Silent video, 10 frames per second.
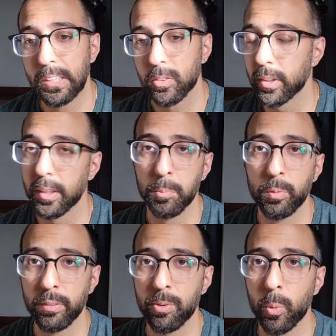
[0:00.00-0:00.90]
So yeah,
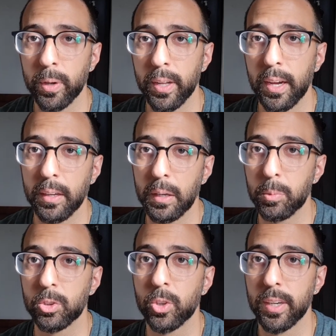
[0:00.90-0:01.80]
moving forward, I
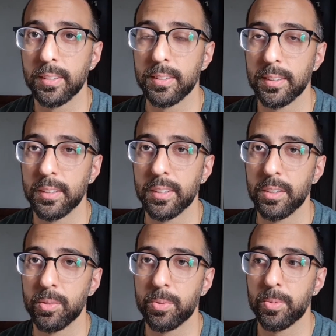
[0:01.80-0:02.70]
will try to see if